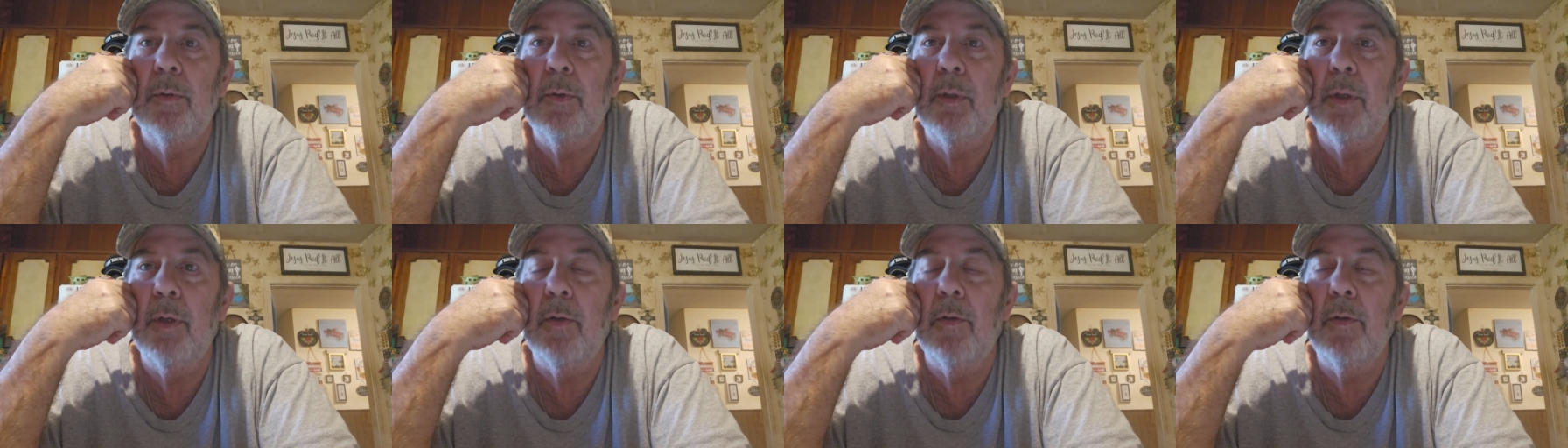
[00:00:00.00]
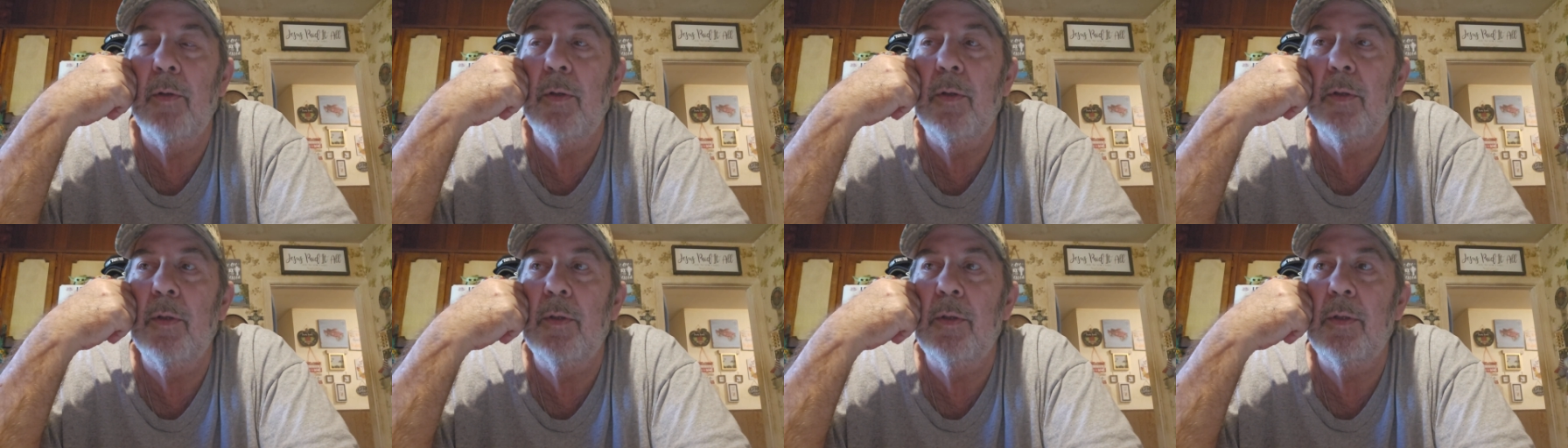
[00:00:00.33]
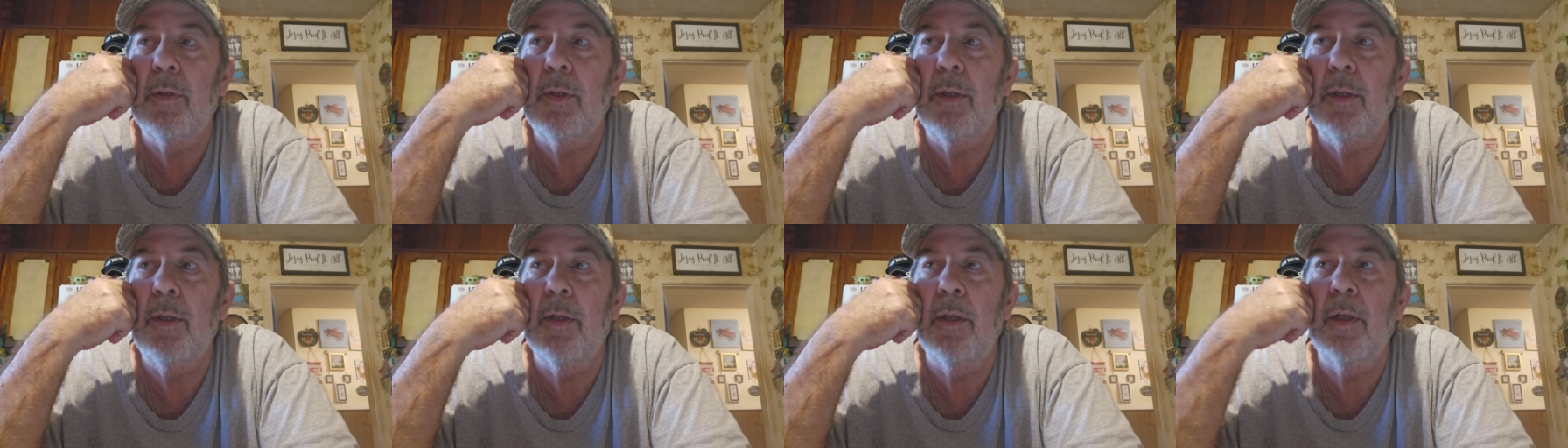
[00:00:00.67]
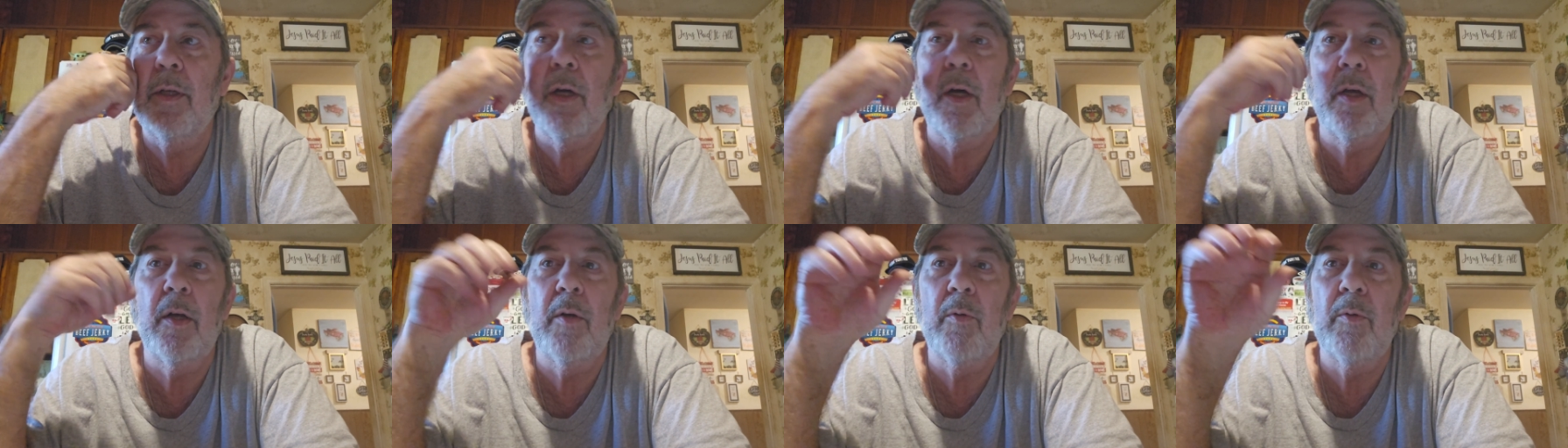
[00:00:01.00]
You know, you could see the
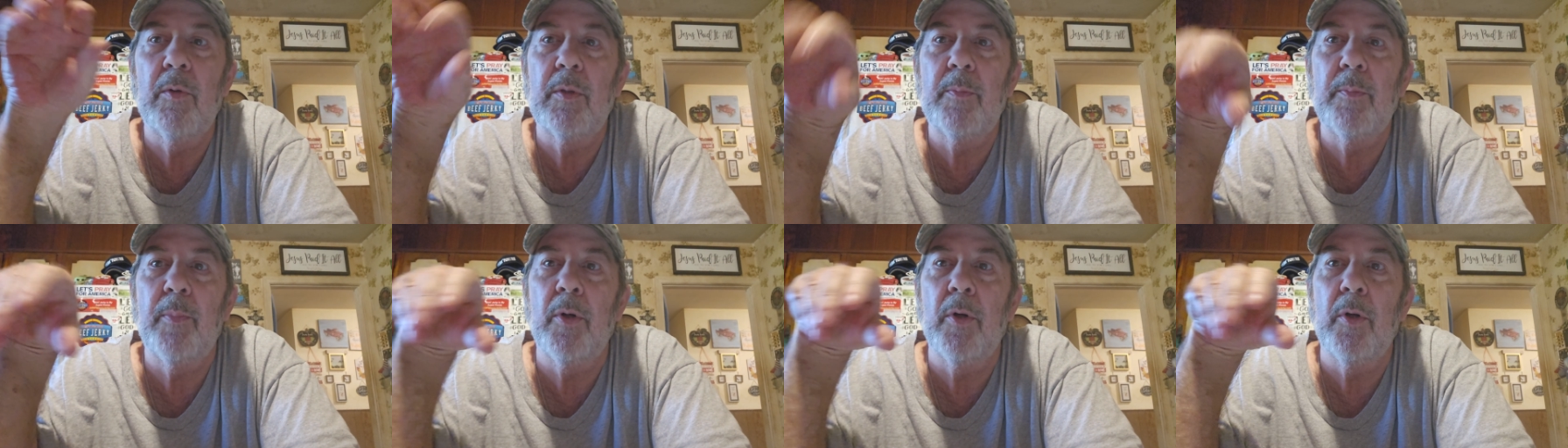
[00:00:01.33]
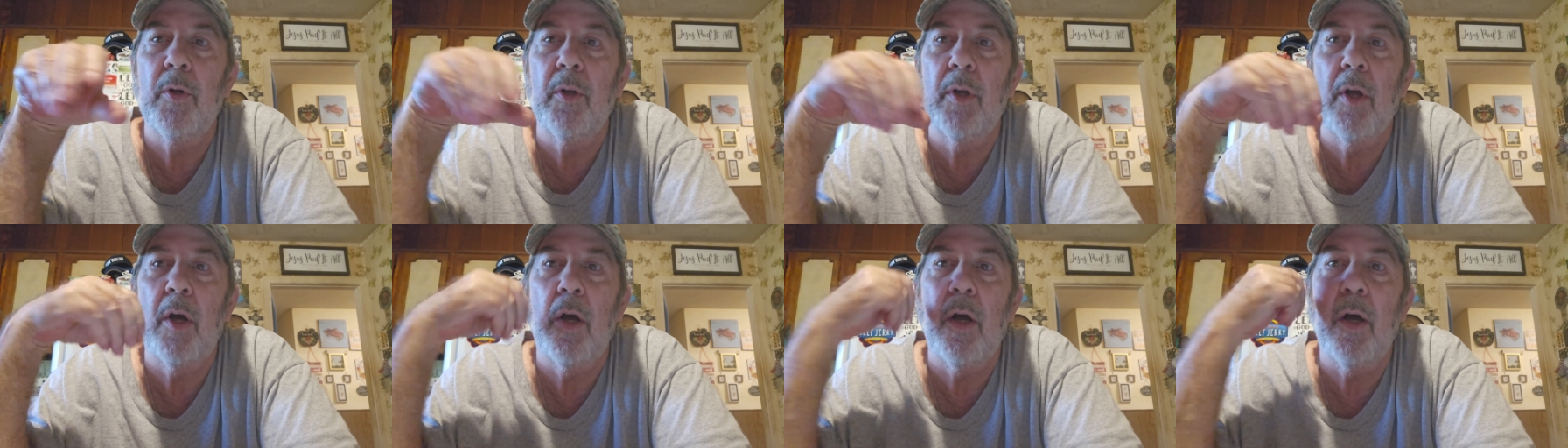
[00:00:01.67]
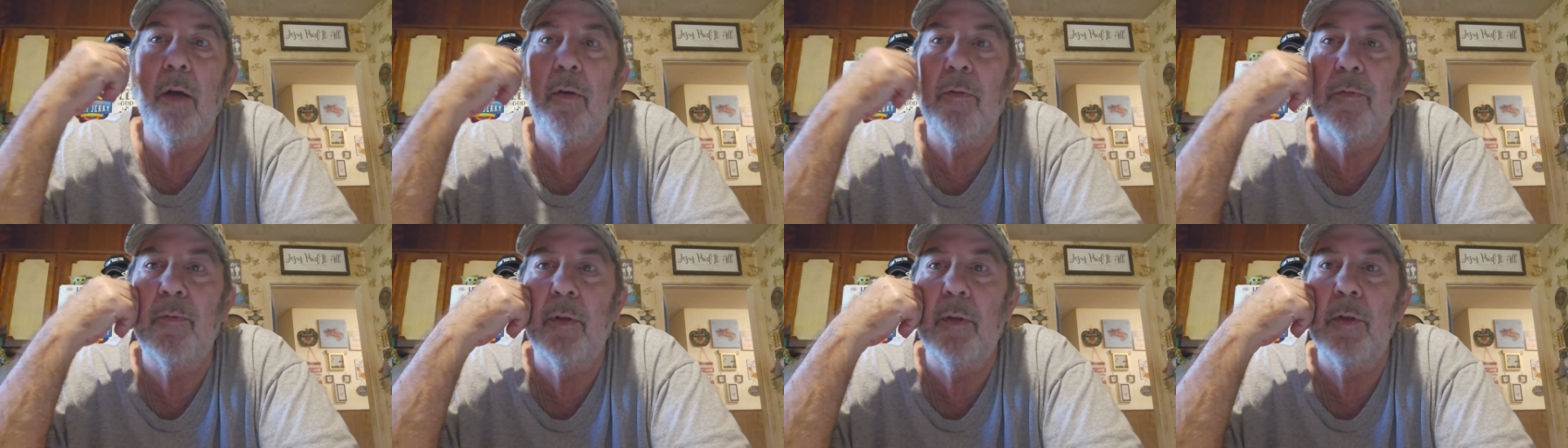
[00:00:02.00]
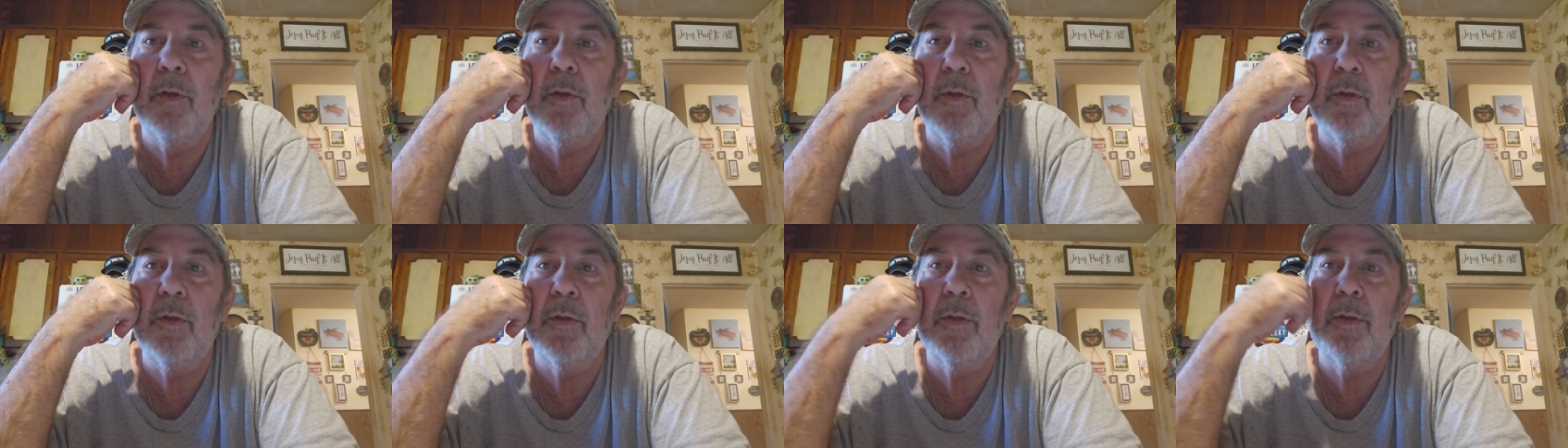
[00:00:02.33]
gutter was pulled off,
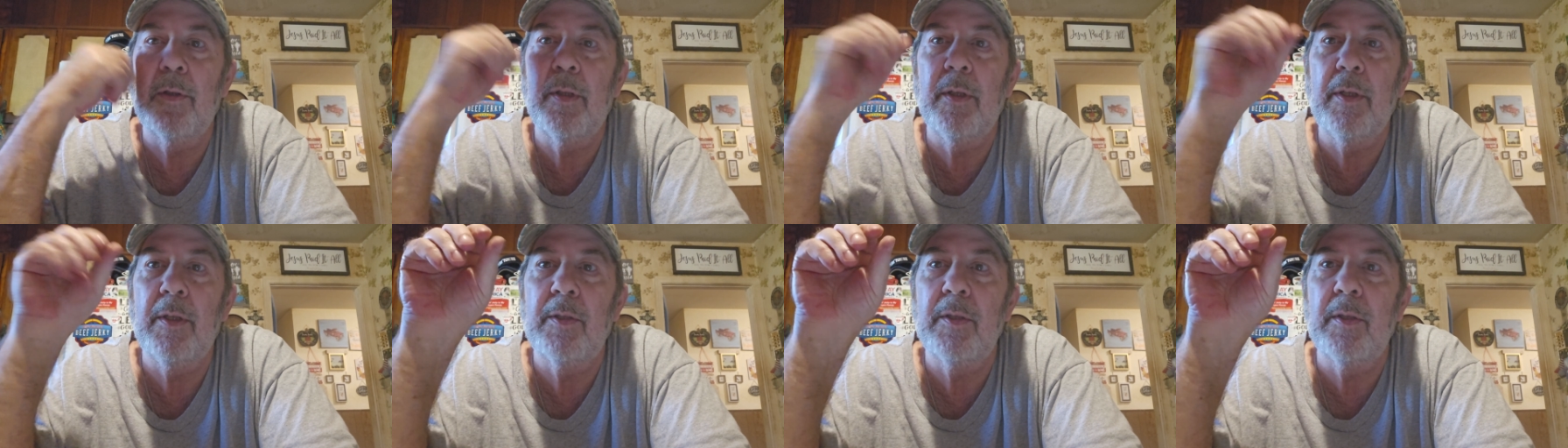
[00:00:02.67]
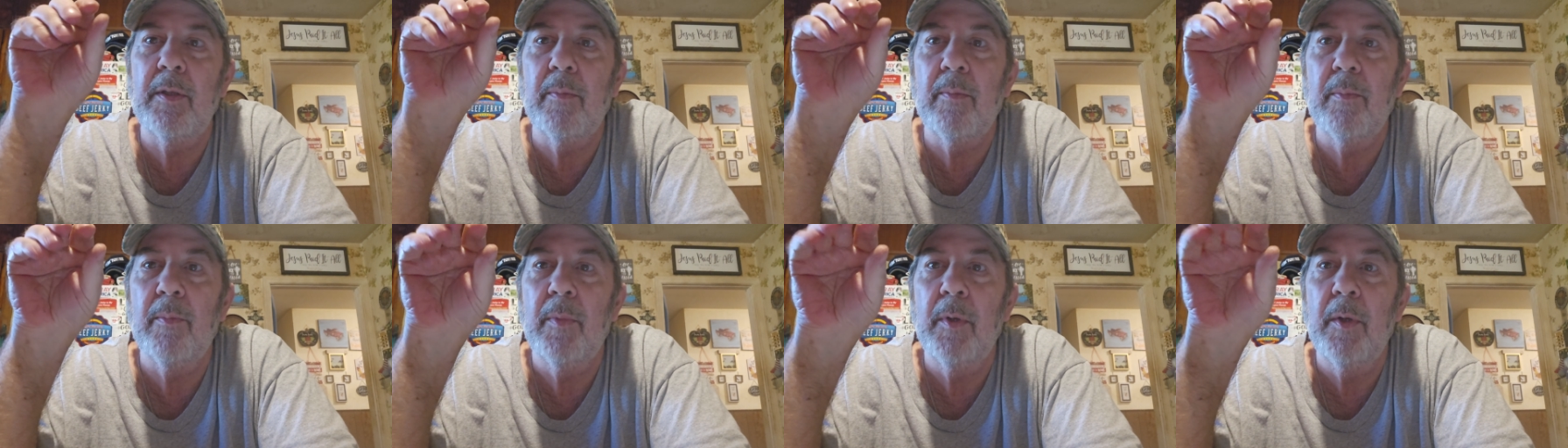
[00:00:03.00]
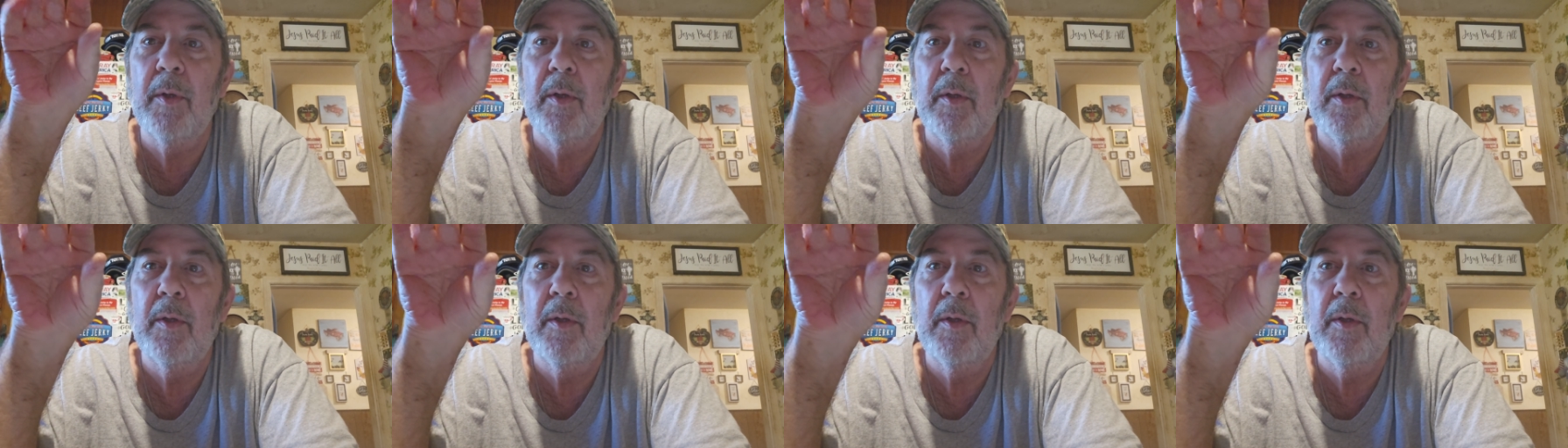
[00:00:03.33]
and you could see some